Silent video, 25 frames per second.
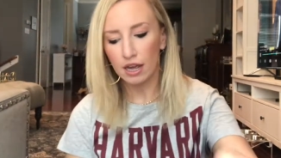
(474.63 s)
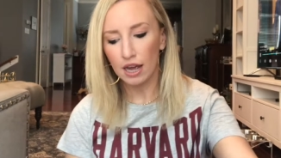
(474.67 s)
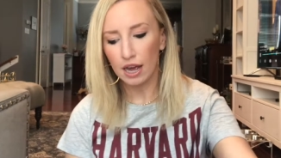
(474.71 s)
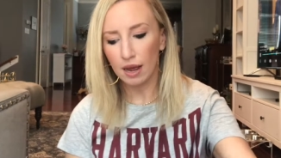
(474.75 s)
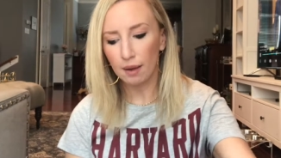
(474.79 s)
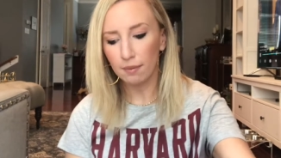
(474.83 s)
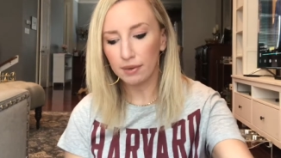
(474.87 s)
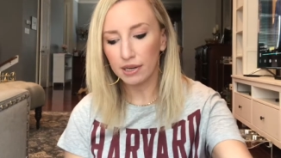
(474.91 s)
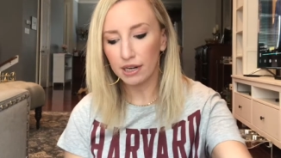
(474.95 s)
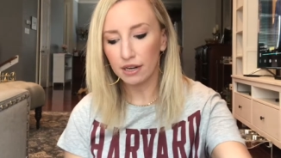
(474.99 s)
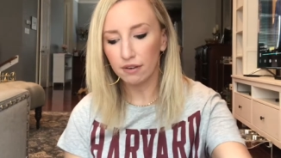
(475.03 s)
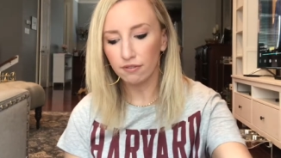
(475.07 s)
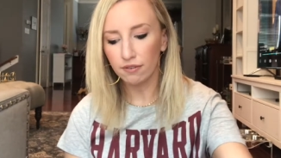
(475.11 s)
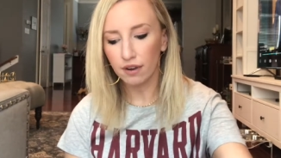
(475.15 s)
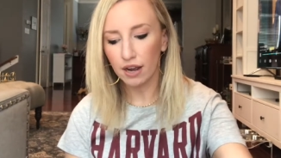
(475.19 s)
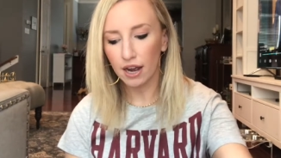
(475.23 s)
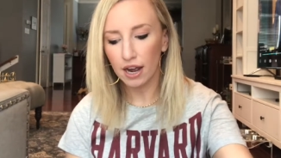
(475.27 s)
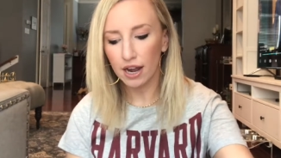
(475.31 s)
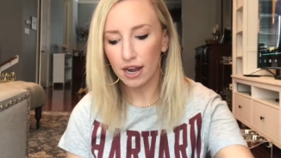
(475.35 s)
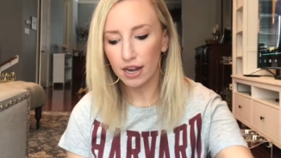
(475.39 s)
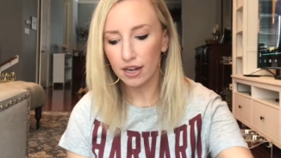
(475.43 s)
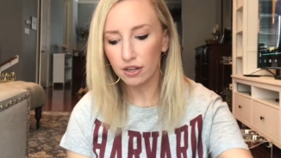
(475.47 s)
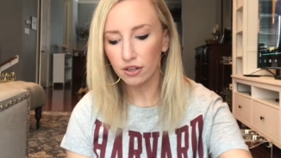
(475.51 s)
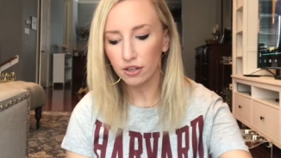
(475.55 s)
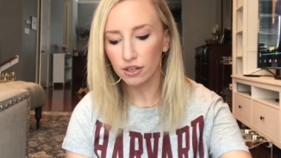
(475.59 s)
I mean, if
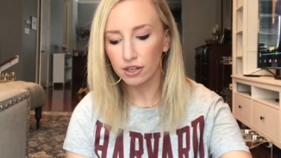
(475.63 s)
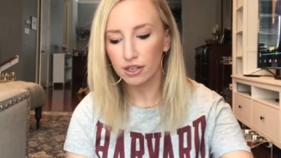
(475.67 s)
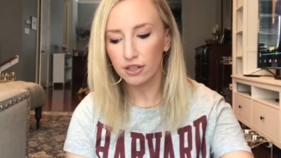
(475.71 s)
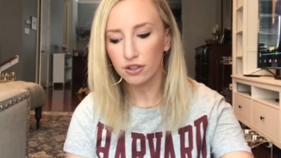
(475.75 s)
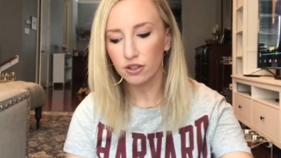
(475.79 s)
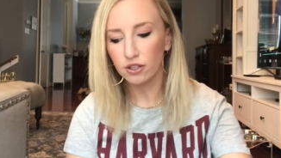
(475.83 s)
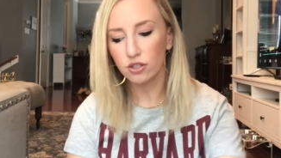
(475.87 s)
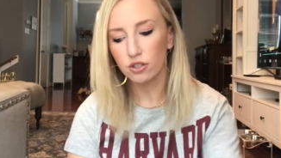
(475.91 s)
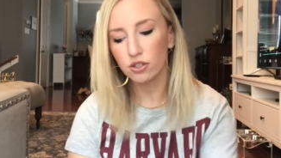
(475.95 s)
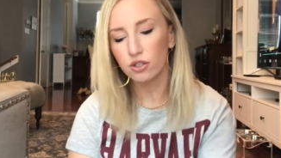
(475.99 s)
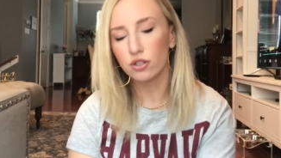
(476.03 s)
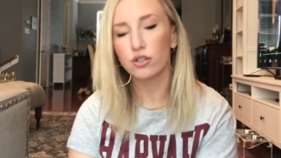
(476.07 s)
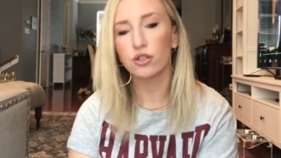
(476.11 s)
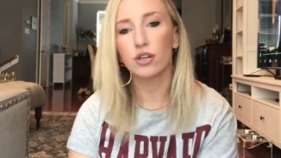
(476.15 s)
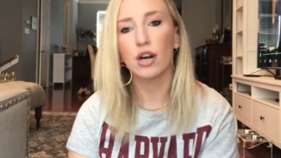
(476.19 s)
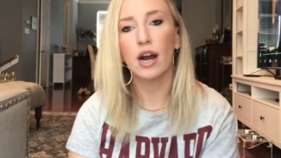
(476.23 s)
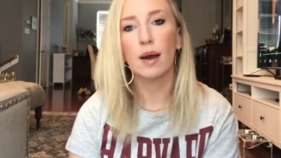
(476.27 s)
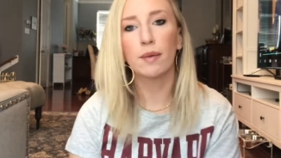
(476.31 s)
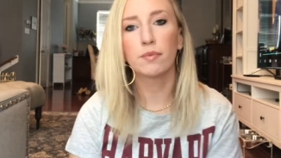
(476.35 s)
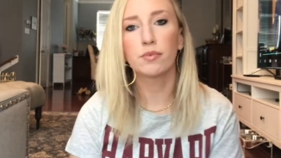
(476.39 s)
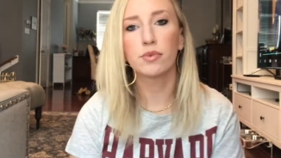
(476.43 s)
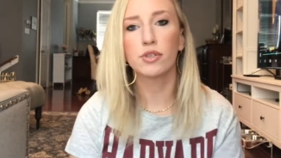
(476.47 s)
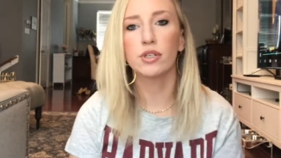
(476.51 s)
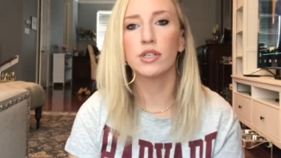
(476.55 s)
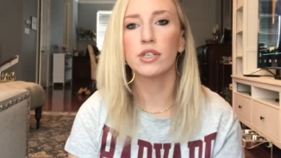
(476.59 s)
I could get the
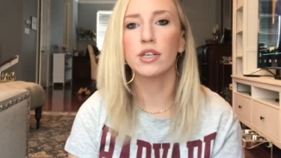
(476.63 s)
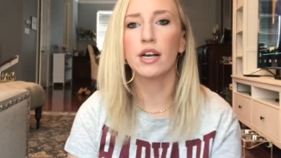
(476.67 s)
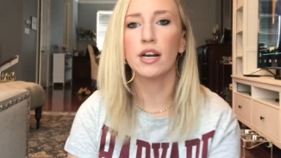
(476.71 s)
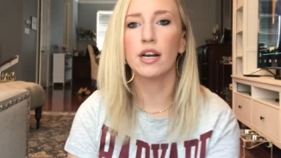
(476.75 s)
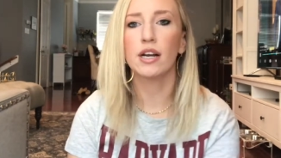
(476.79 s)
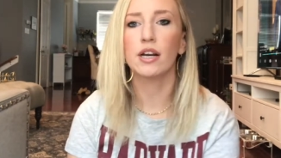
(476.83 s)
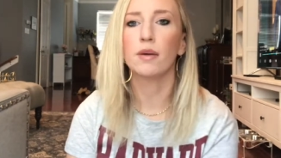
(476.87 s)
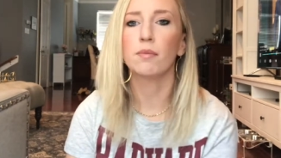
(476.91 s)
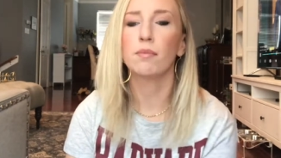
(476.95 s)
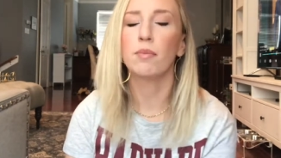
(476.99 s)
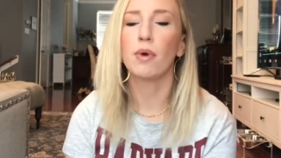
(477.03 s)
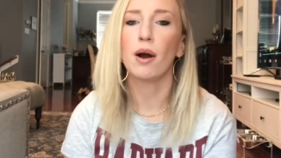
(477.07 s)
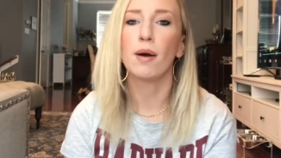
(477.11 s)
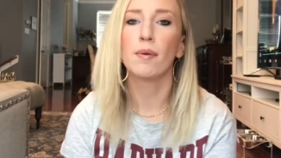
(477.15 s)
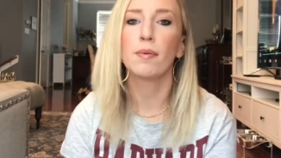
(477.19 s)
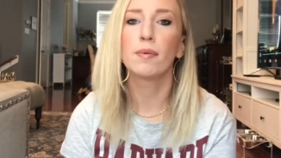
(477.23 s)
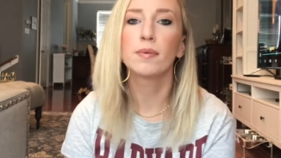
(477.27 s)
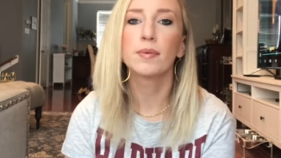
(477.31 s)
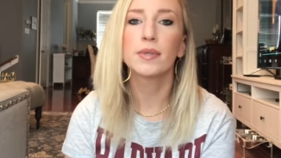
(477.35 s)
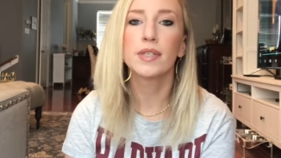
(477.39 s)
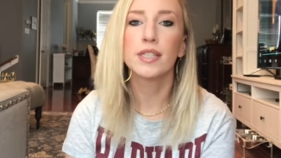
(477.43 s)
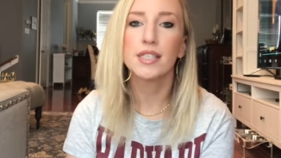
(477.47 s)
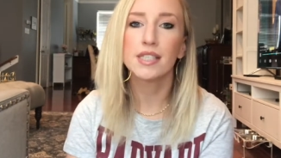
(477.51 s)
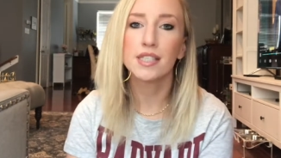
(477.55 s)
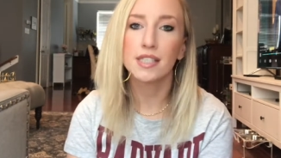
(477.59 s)
straps redone, I could
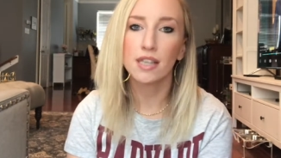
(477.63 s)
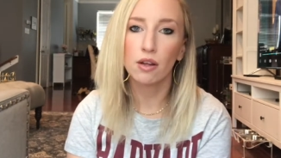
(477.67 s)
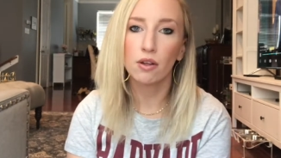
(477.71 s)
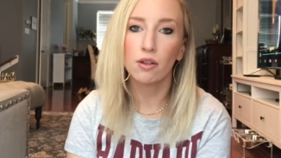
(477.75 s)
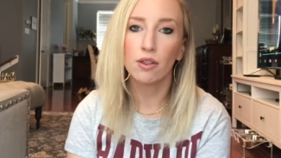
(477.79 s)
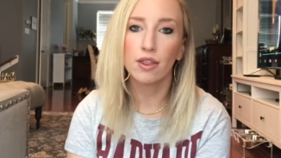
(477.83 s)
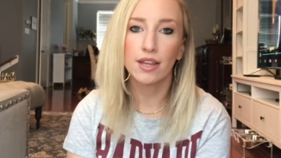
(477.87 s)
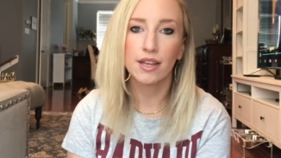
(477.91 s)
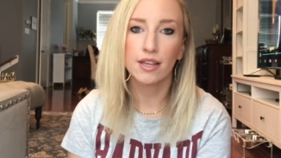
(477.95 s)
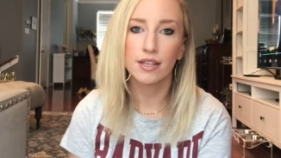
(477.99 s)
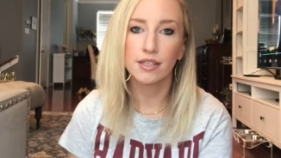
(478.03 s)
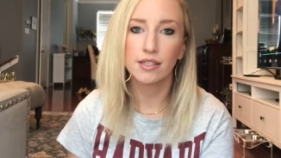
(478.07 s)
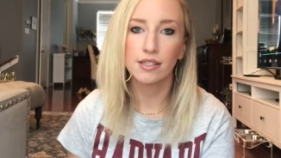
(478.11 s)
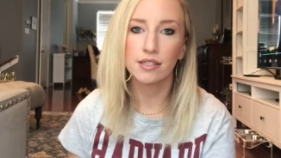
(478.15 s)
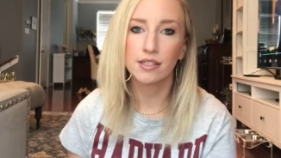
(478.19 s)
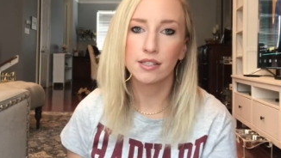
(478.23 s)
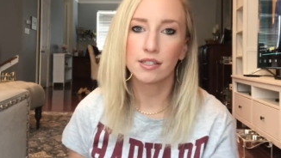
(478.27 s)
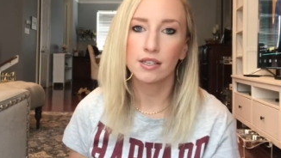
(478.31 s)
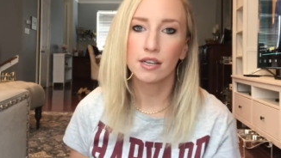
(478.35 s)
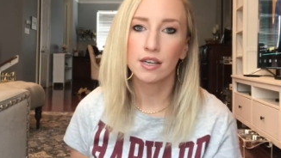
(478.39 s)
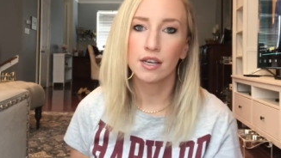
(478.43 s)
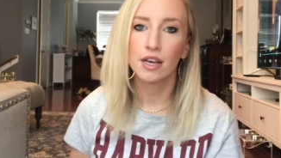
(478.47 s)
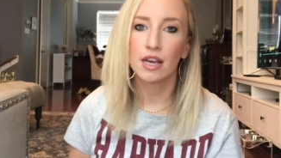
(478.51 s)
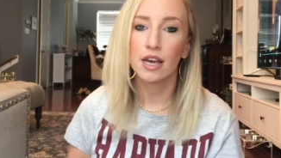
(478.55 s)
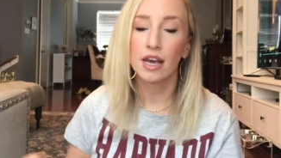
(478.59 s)
probably sell
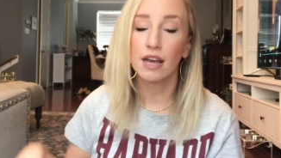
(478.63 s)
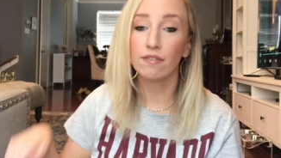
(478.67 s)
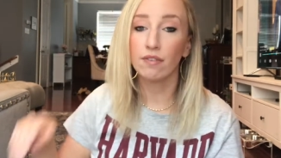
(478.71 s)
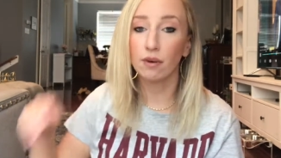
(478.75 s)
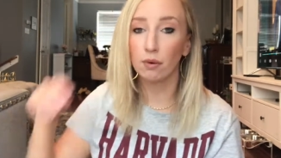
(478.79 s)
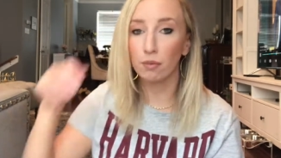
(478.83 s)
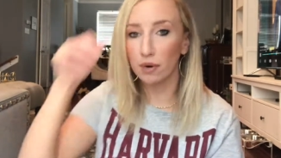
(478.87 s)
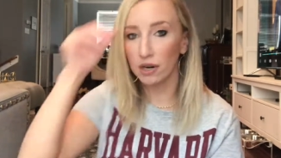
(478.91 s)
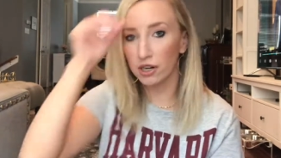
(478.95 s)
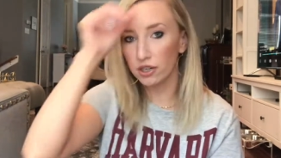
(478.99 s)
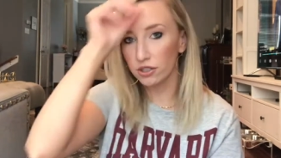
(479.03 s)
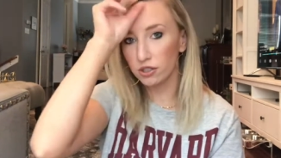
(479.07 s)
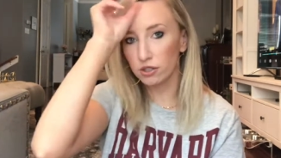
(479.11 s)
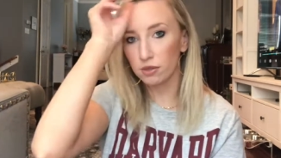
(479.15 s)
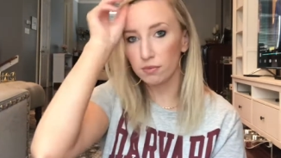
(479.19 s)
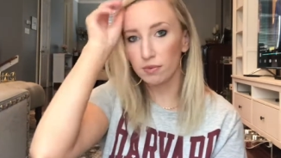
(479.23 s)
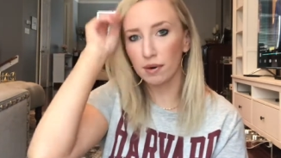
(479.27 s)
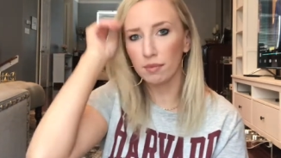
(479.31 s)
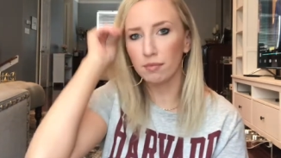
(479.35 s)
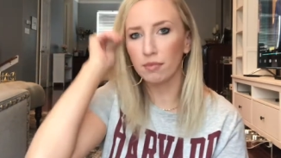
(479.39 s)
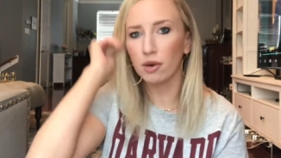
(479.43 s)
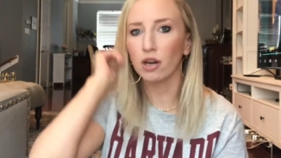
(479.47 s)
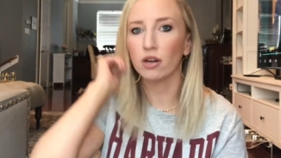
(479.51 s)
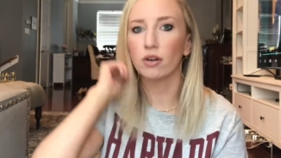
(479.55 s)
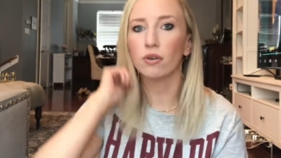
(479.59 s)
this if I wanted to, but
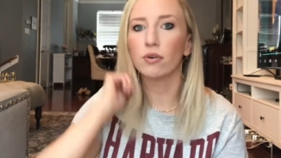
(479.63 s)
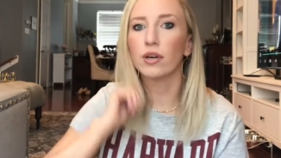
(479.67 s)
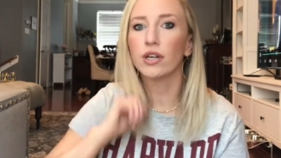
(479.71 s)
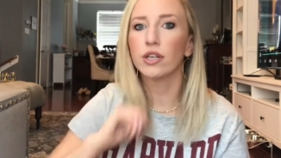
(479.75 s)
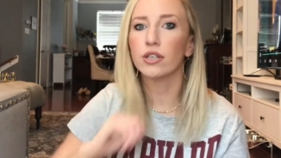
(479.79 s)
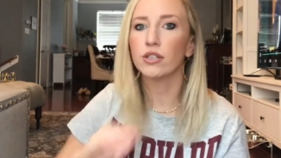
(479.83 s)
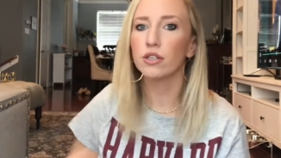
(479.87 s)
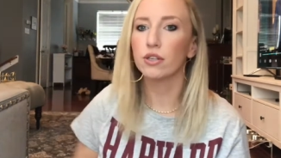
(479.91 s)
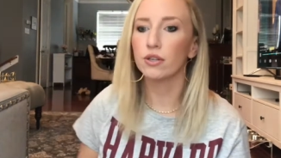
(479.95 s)
I'm not going